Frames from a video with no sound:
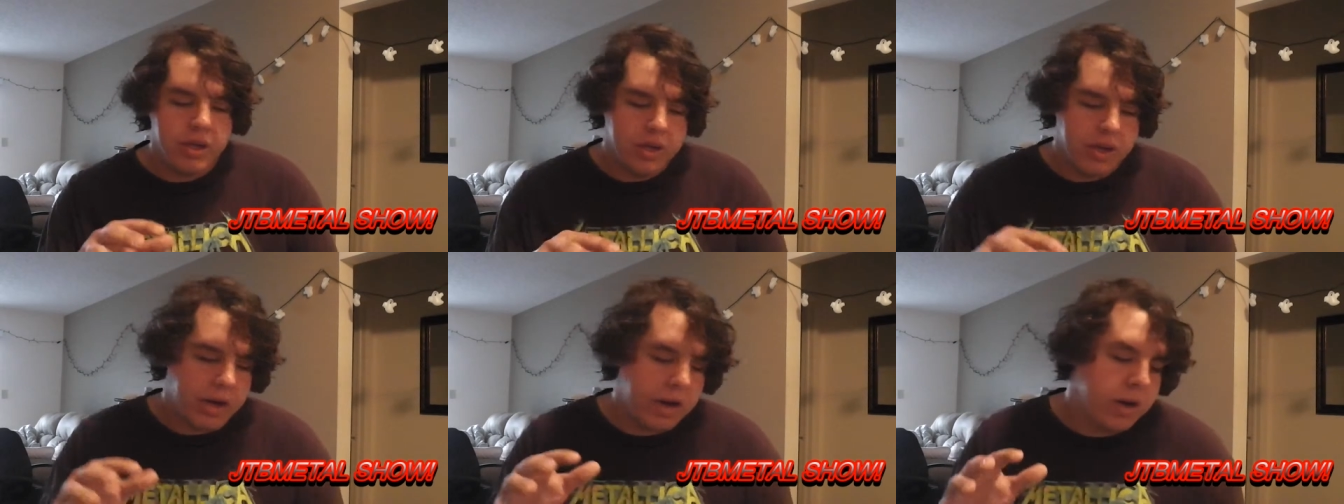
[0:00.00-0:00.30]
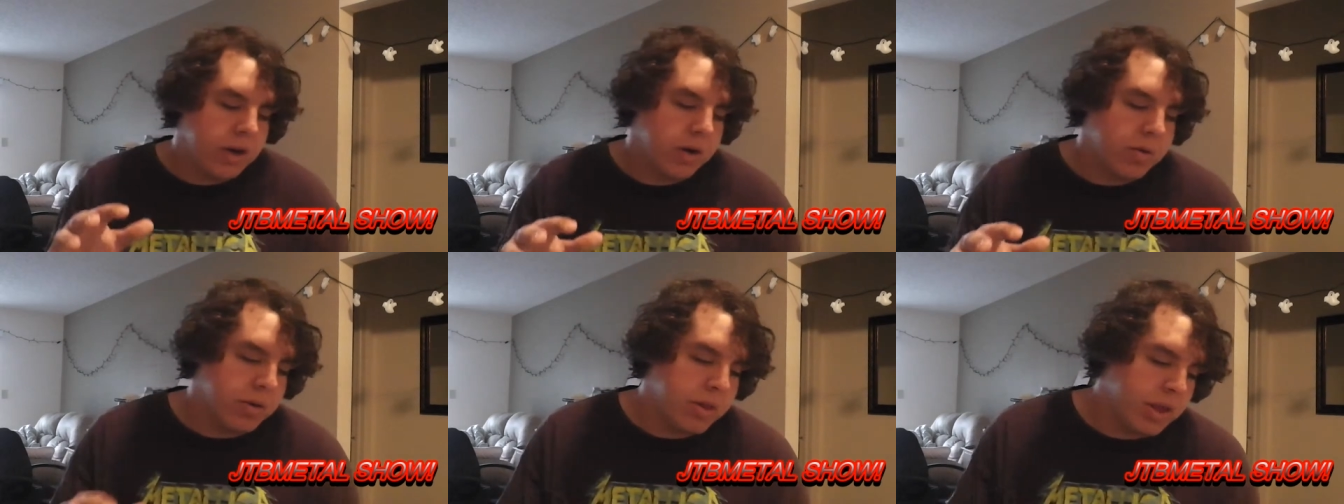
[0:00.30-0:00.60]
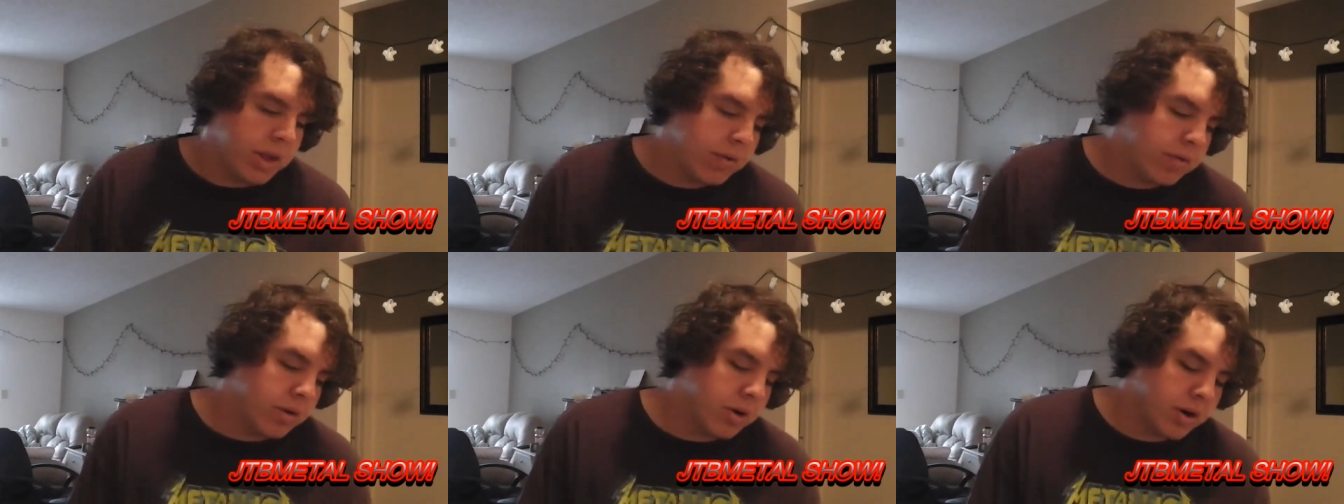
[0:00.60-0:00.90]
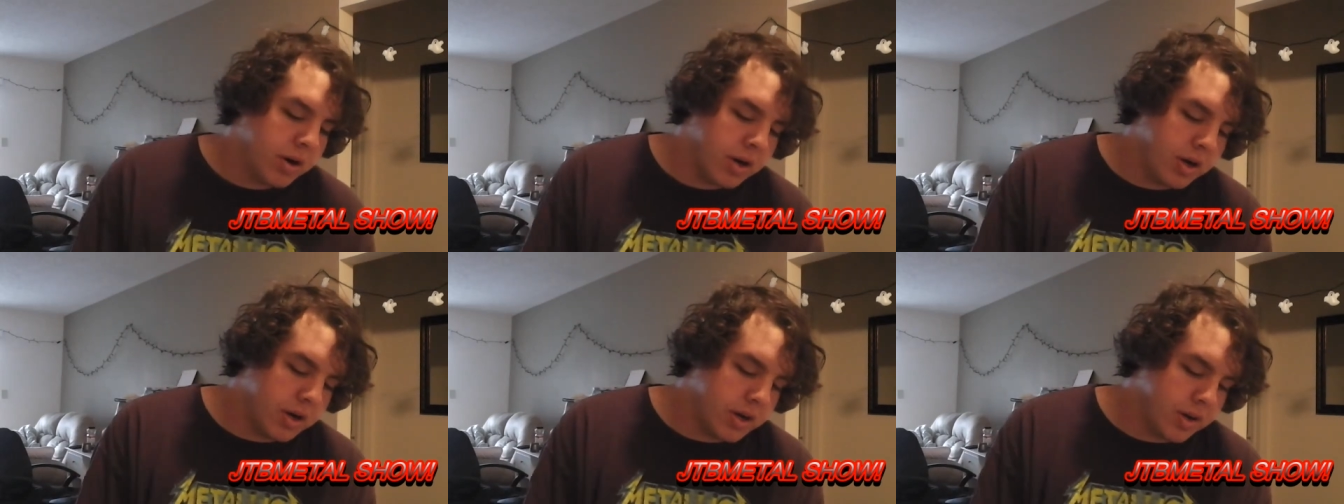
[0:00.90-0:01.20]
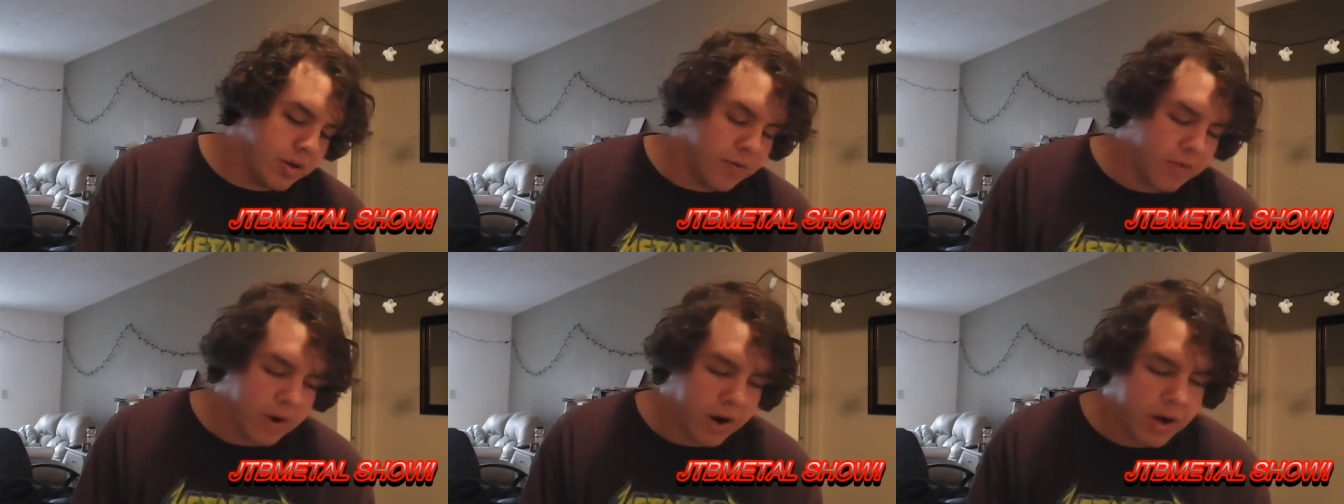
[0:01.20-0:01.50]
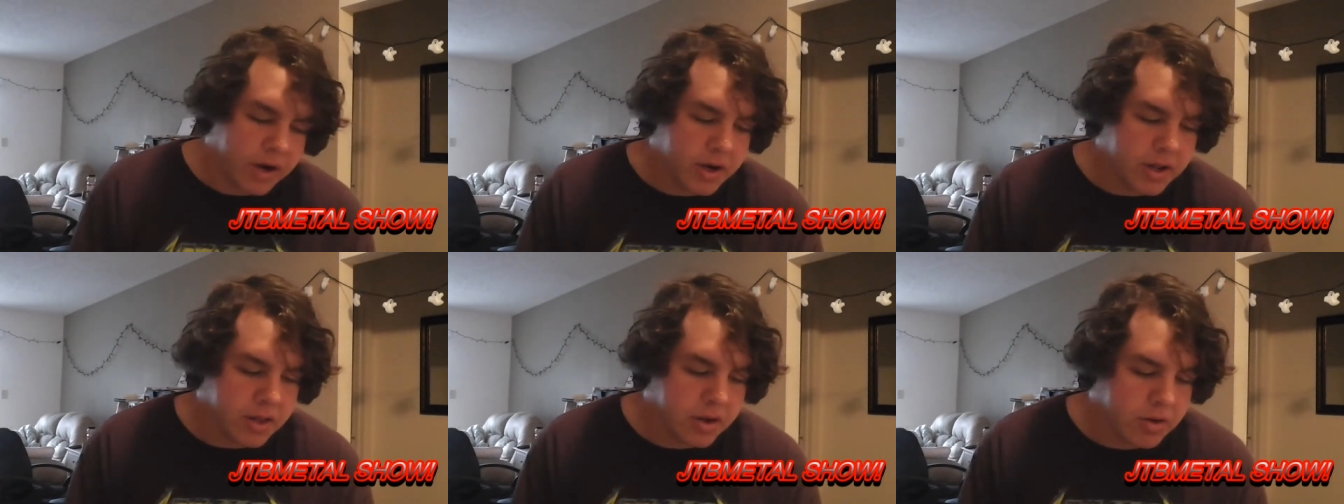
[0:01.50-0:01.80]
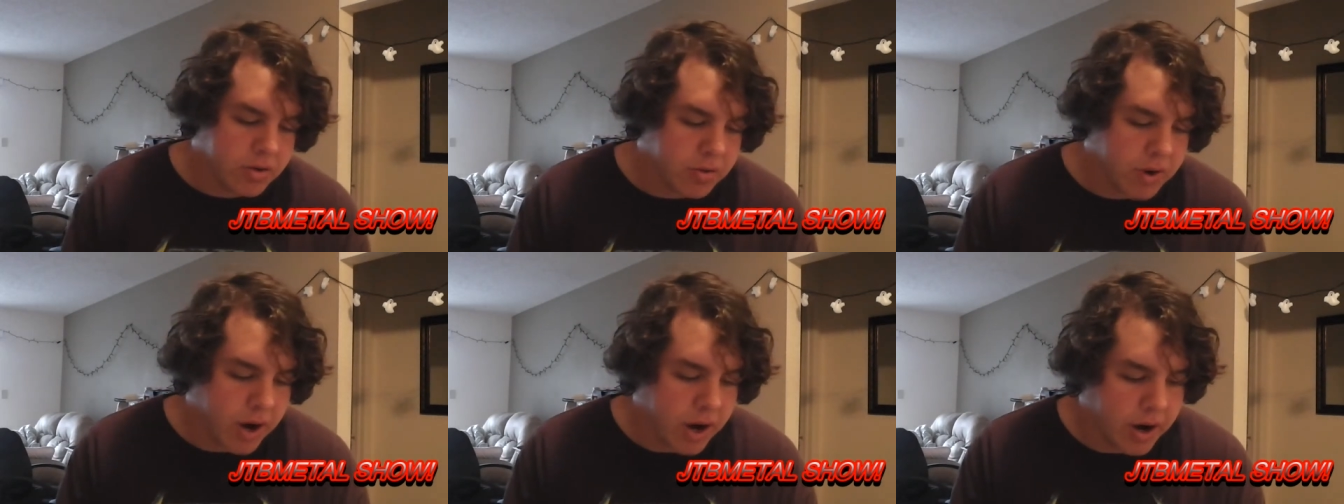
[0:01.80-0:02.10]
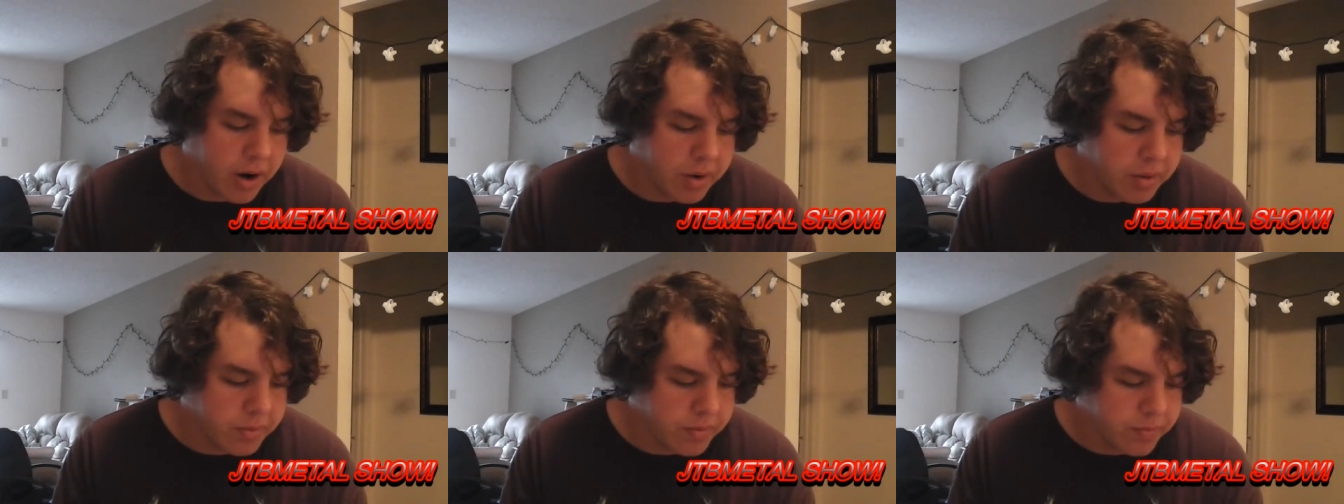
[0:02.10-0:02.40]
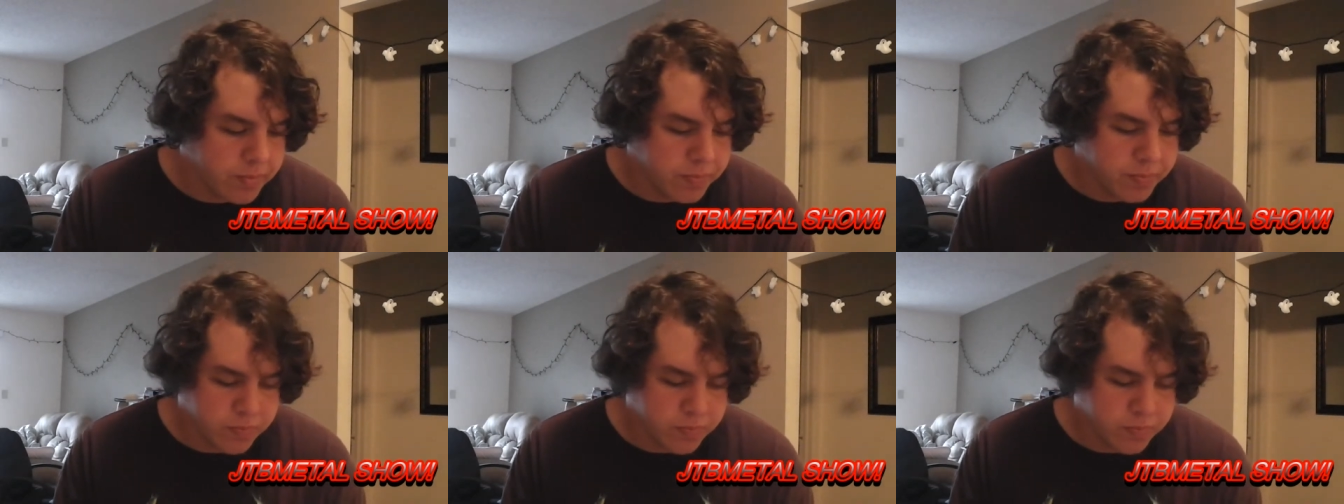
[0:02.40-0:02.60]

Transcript: you know, where they were uh, defining their ground,